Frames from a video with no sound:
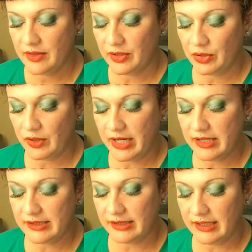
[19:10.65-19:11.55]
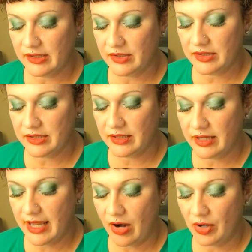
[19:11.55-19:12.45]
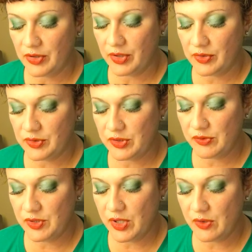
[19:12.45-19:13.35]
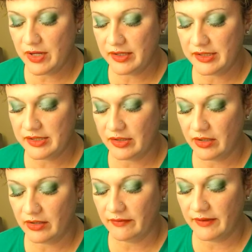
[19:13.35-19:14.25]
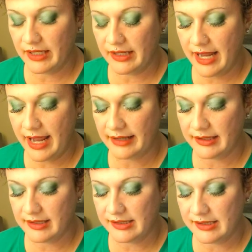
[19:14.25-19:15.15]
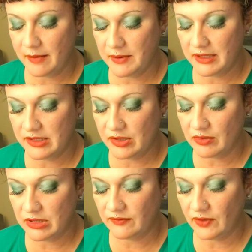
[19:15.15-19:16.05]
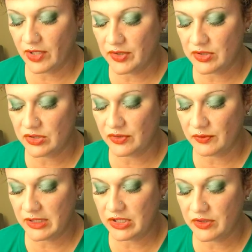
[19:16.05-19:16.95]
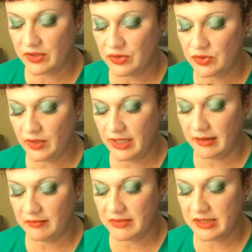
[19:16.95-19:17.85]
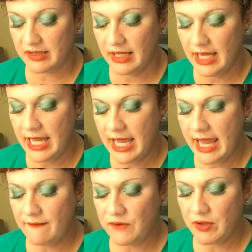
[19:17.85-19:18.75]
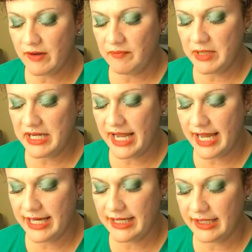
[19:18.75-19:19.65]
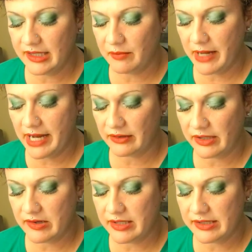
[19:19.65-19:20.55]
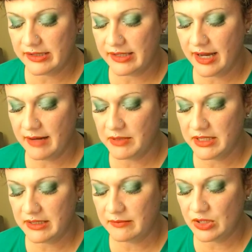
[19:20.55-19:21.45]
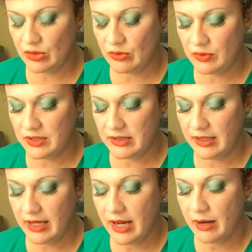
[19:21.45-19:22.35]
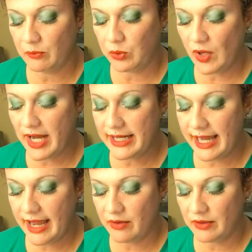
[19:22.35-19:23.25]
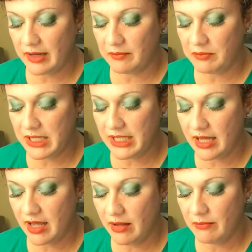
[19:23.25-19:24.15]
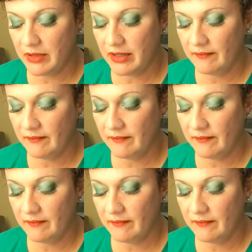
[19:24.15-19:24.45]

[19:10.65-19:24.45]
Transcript: The greatest leaders are those who know how to serve and act as stepping stones for others to reach their dreams. If you have been hiding in the background, it's time to, to break out and become